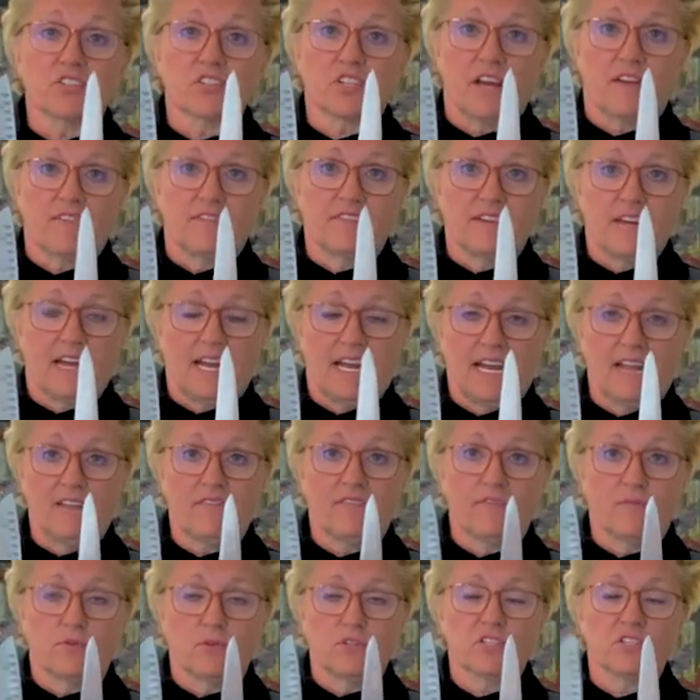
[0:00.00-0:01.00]
chef
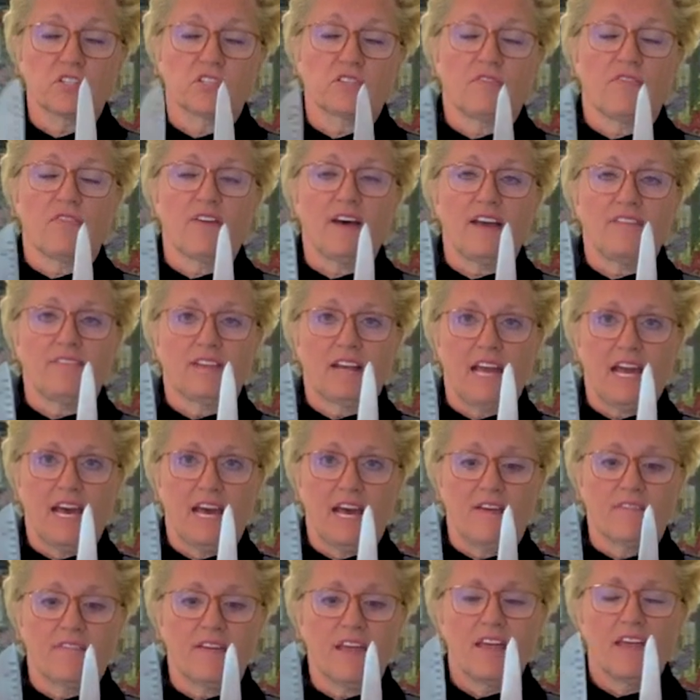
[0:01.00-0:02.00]
knife, which is a
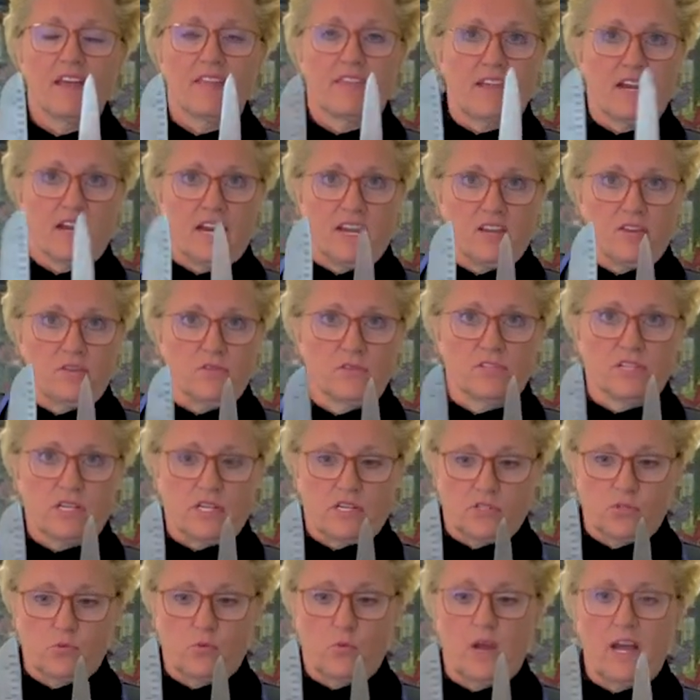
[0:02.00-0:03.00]
5.5 that I use
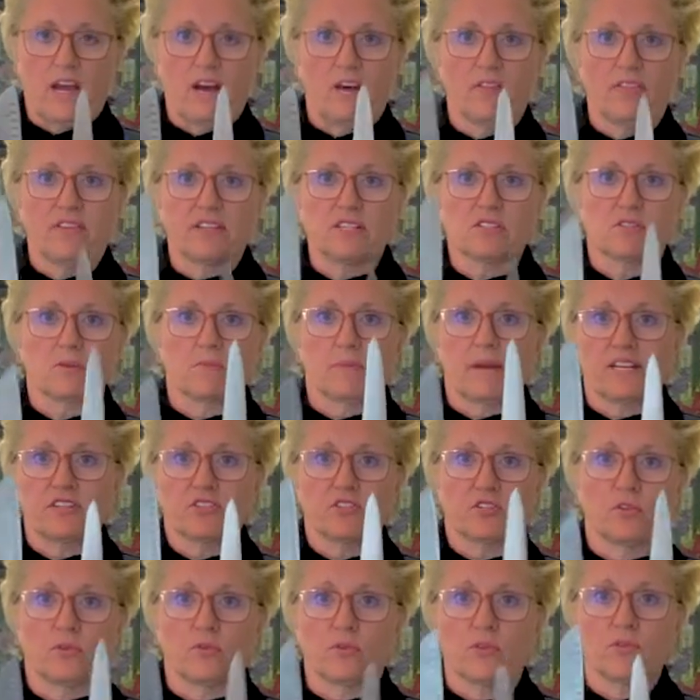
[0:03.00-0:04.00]
as well. These are my
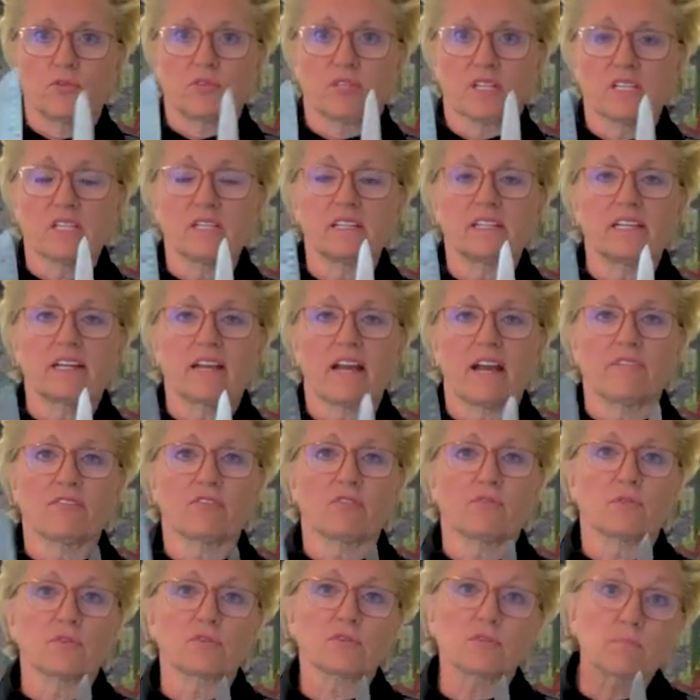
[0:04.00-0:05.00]
two utility knives
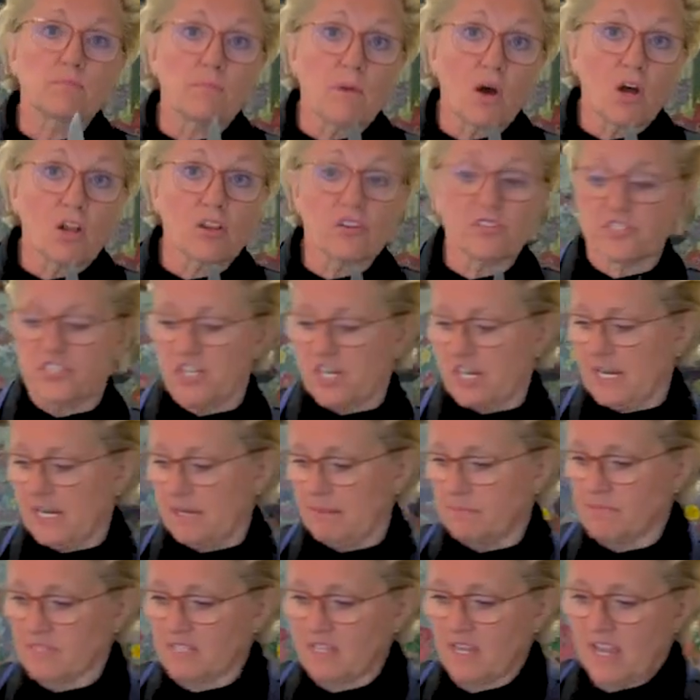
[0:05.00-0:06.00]
for smaller
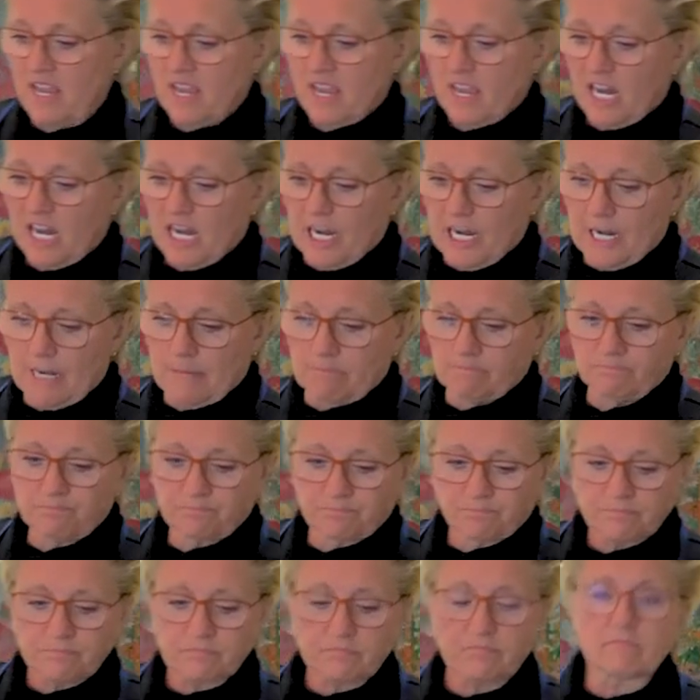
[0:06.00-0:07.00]
jobs,
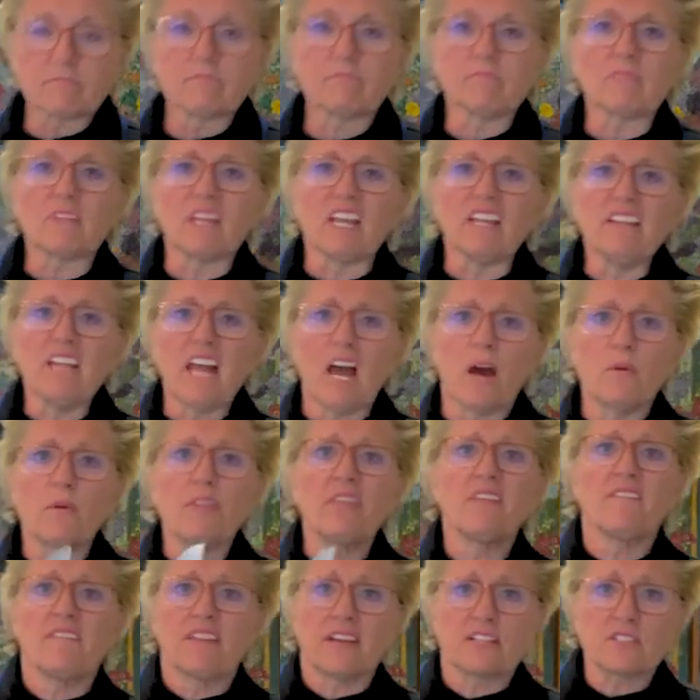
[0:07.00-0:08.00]
not when
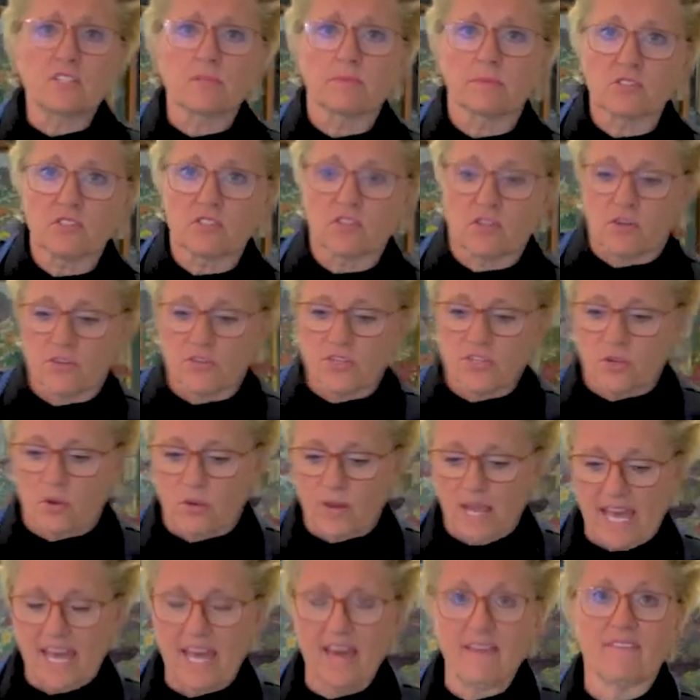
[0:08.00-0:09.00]
the vegetables are so
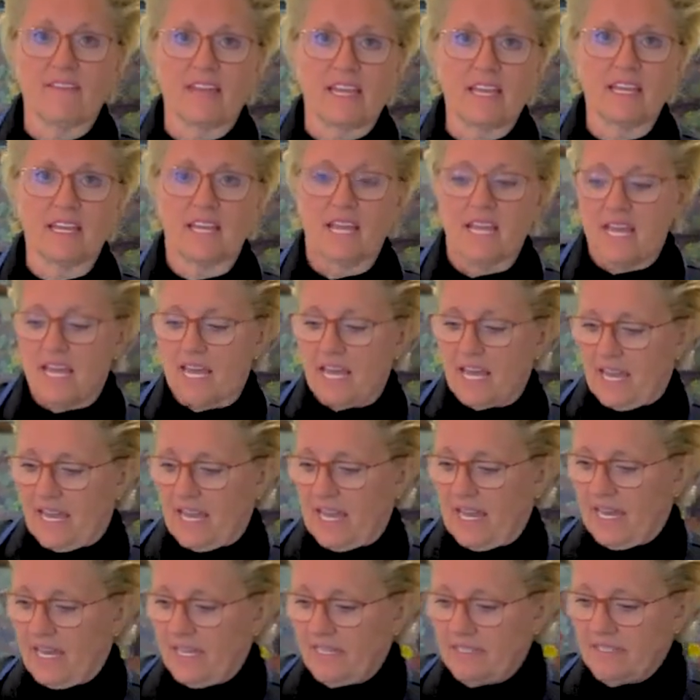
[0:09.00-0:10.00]
heavy.
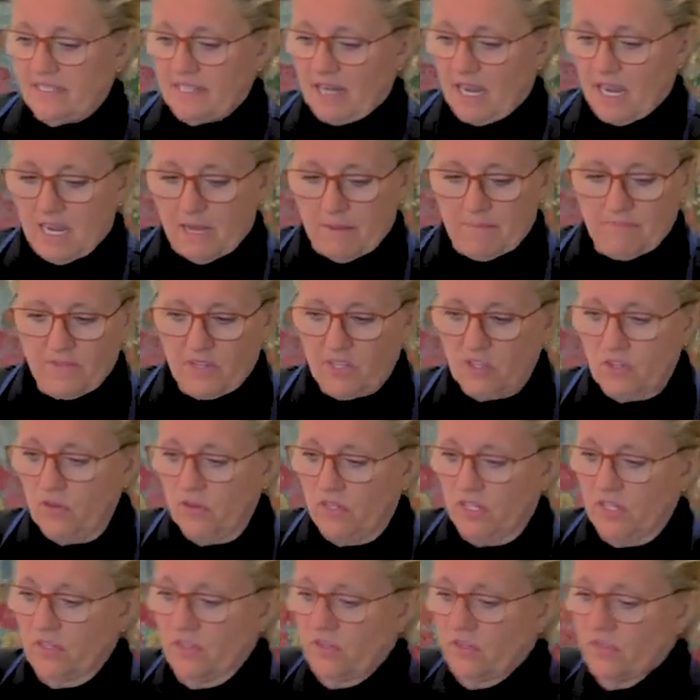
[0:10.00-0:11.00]
And you
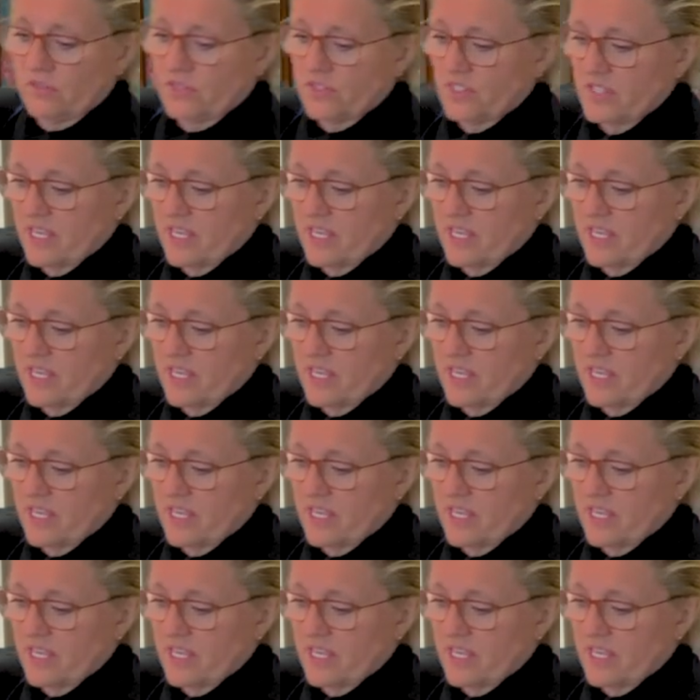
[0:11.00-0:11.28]
can use